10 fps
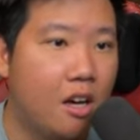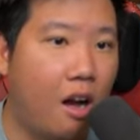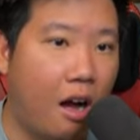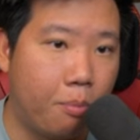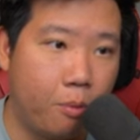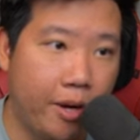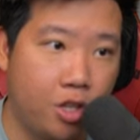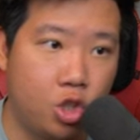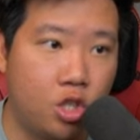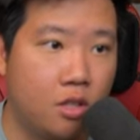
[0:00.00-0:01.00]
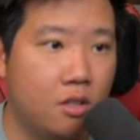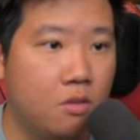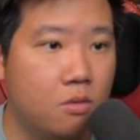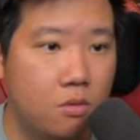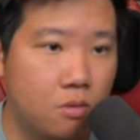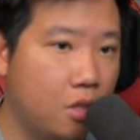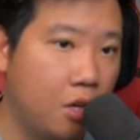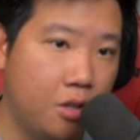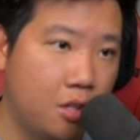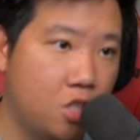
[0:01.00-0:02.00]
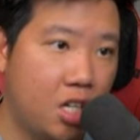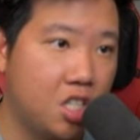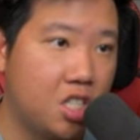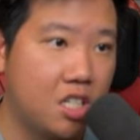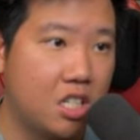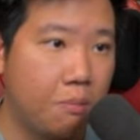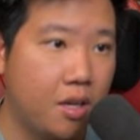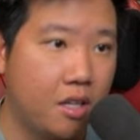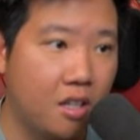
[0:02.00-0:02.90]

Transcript: operation, you know, you can change things up in